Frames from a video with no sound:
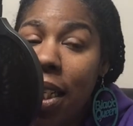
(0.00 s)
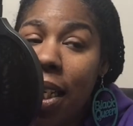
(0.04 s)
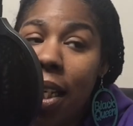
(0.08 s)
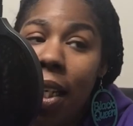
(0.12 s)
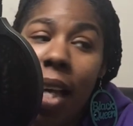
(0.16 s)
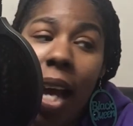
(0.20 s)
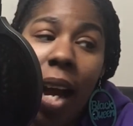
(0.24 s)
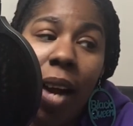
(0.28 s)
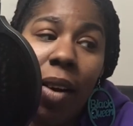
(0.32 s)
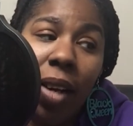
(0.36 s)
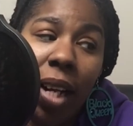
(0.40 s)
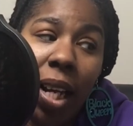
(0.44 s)

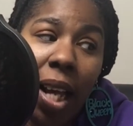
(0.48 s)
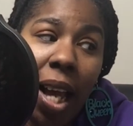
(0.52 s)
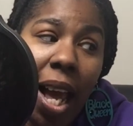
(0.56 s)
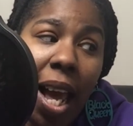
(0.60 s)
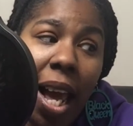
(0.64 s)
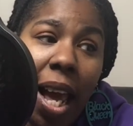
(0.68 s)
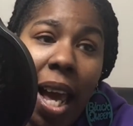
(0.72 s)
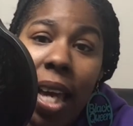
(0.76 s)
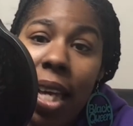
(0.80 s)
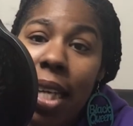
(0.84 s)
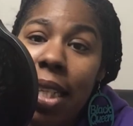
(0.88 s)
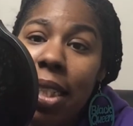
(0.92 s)
He already
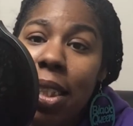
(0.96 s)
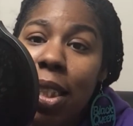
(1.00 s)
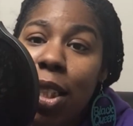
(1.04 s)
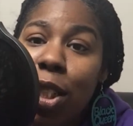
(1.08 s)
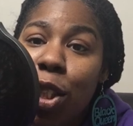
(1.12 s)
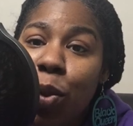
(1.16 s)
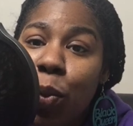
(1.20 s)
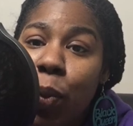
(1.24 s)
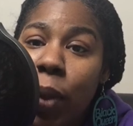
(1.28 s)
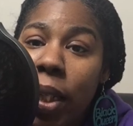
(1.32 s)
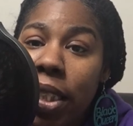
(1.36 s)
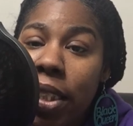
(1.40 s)
had his
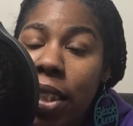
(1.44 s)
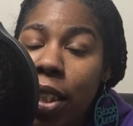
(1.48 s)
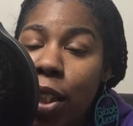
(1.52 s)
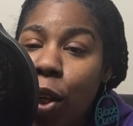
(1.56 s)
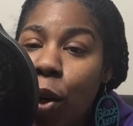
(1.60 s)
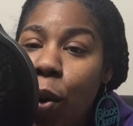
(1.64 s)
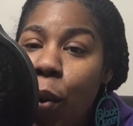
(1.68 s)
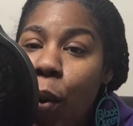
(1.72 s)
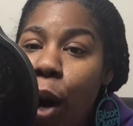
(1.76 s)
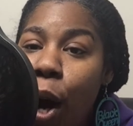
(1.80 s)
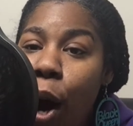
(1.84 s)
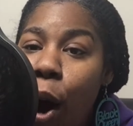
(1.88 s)
situation
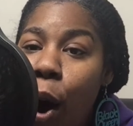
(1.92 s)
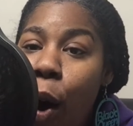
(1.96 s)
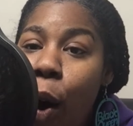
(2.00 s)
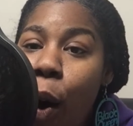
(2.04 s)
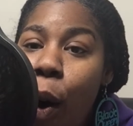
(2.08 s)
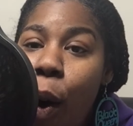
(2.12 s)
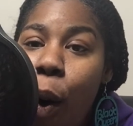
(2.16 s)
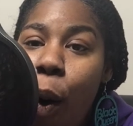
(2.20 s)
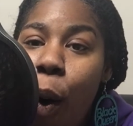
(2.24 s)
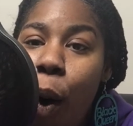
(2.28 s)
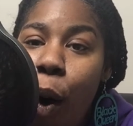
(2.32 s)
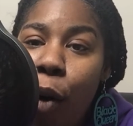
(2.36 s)
going
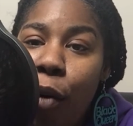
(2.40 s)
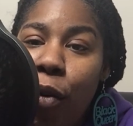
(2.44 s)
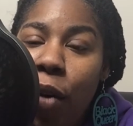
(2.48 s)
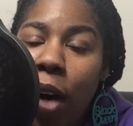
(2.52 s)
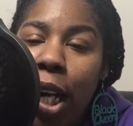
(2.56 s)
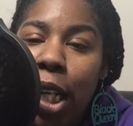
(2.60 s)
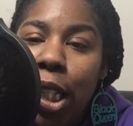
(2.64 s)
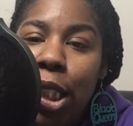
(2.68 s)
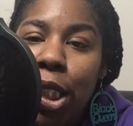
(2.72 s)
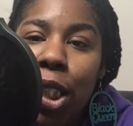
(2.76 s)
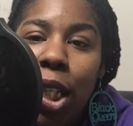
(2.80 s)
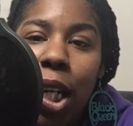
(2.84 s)
on over
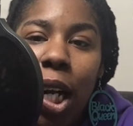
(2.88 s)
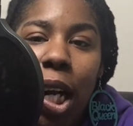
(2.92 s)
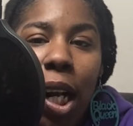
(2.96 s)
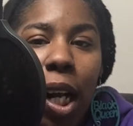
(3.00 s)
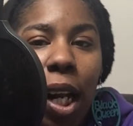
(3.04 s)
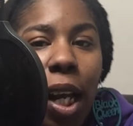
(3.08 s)
there to the